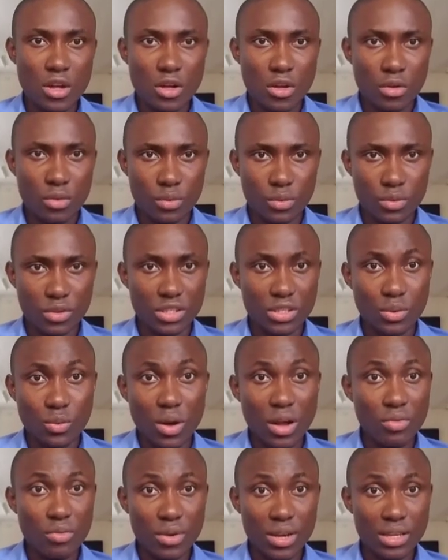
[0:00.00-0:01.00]
was the
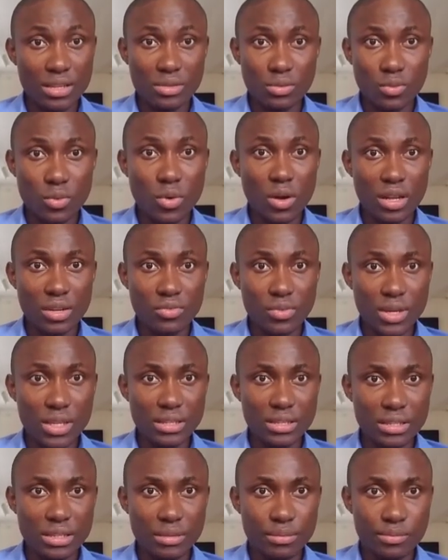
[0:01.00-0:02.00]
one who had
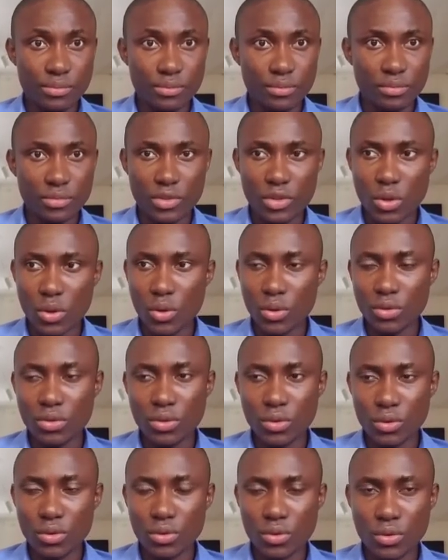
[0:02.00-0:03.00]
raised him. No,
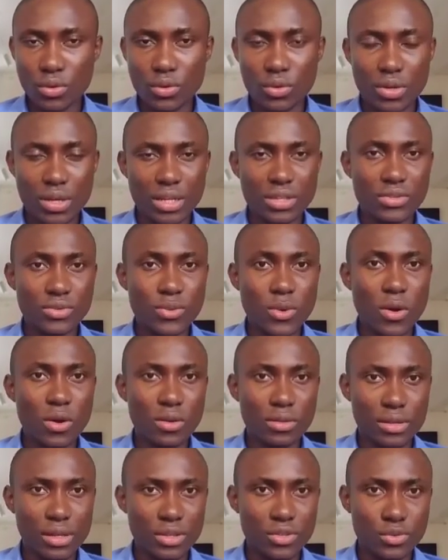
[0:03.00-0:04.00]
that's
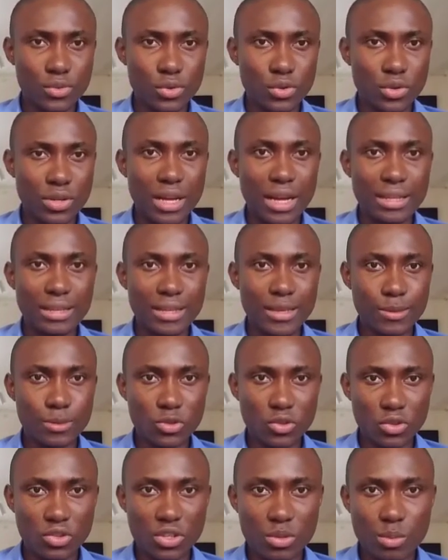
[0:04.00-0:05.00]
wrong. That's wrong. You can't keep
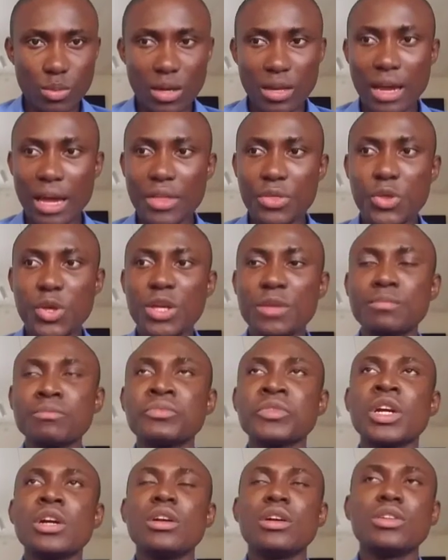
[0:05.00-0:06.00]
such a man. I think
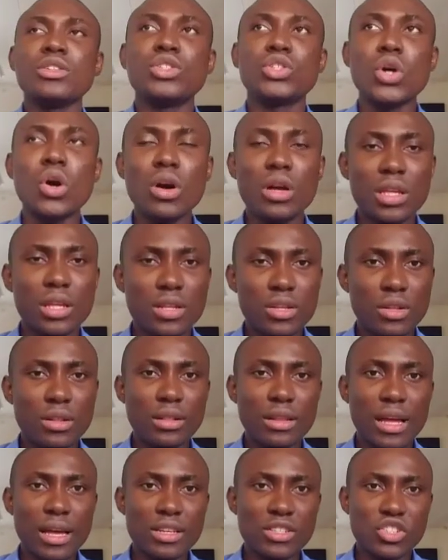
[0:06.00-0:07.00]

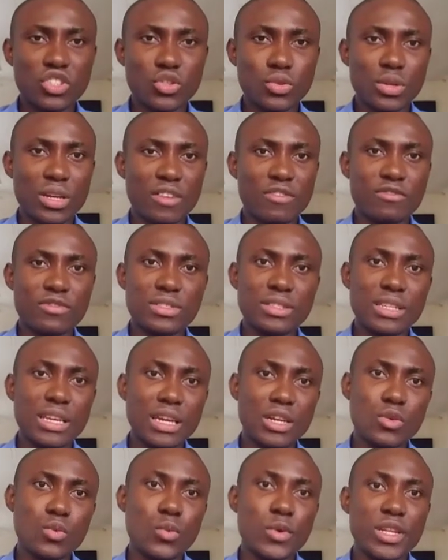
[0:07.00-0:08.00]
Douglas should have
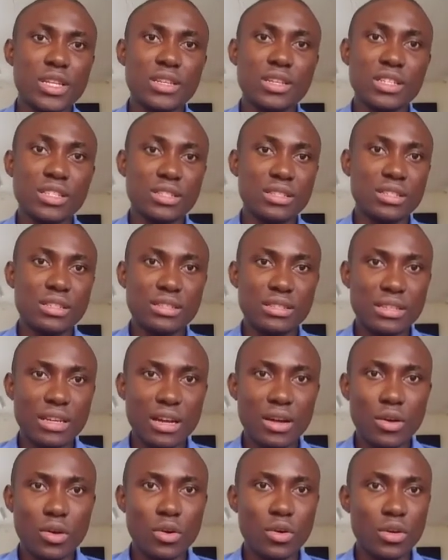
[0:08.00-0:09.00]
stayed with his sister
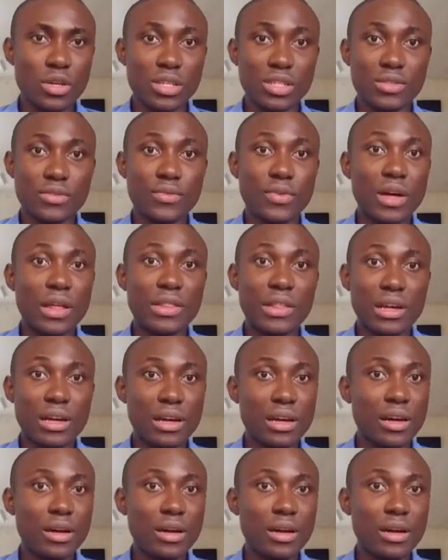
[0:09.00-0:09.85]
or his father